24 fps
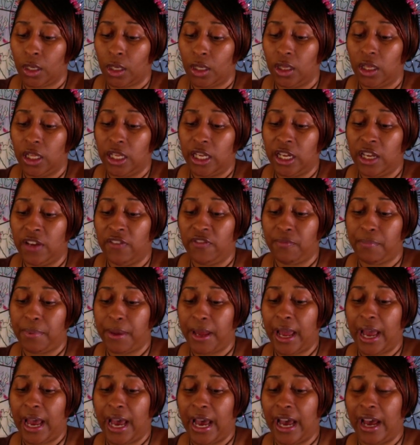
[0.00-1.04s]
leave
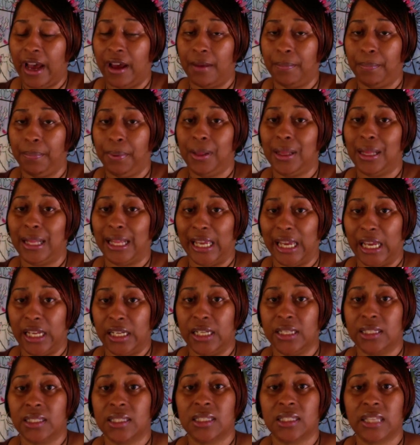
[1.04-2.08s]
behind playing
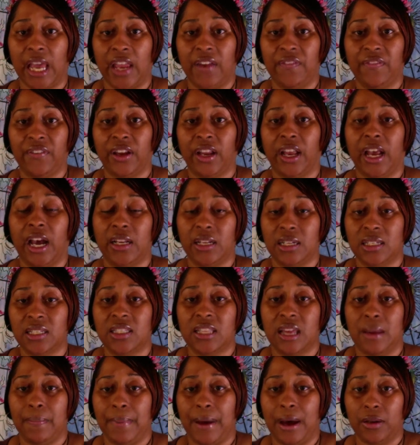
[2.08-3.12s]
it safe and kind of
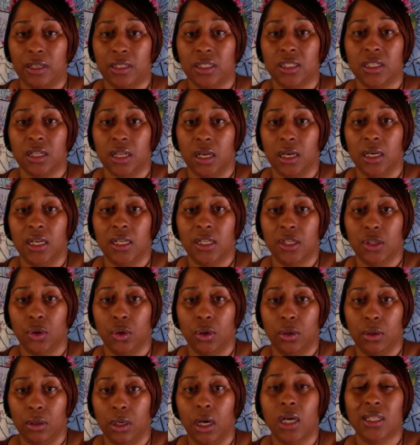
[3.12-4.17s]
step out into the
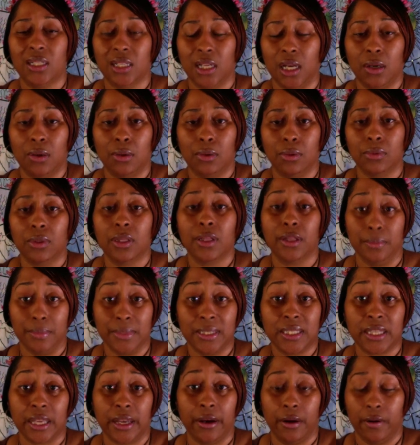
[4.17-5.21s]
unknown, unknown
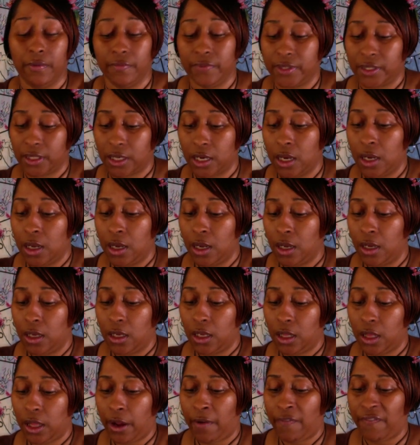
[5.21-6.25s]
themselves.
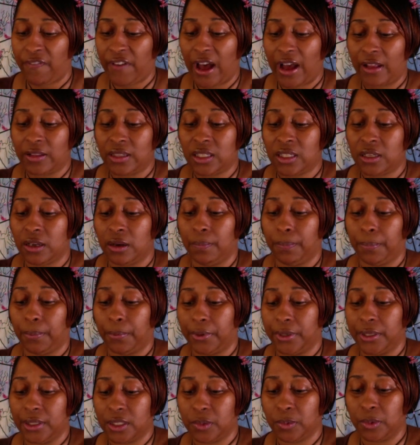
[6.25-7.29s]
Clarify
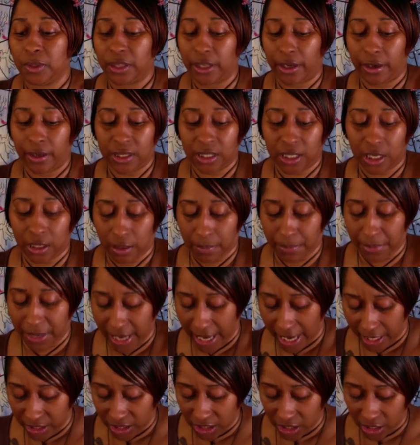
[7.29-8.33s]
temperance, but there's going to be
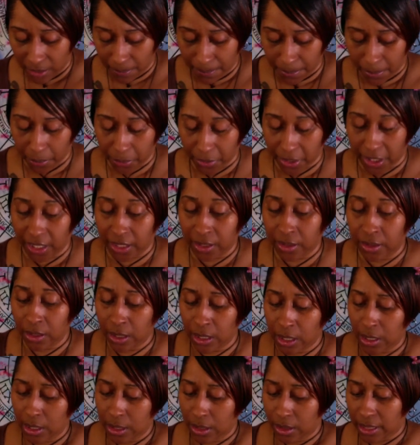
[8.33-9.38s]
a tempering
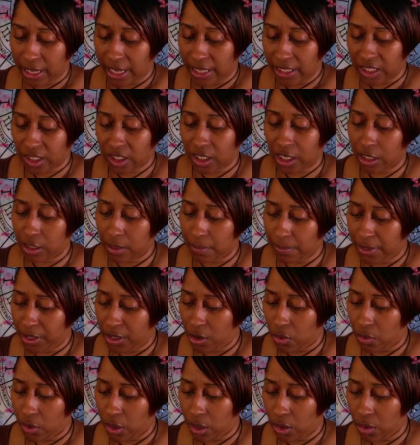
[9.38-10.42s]
that's going to be
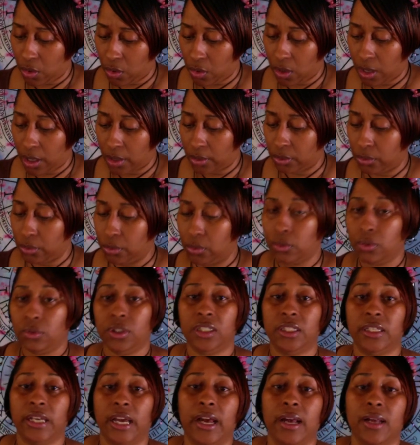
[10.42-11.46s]
going on. Oh,
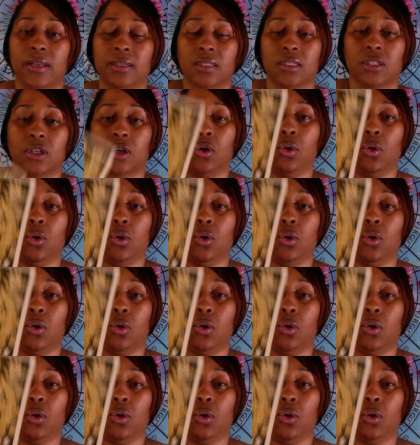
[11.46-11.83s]
yes, the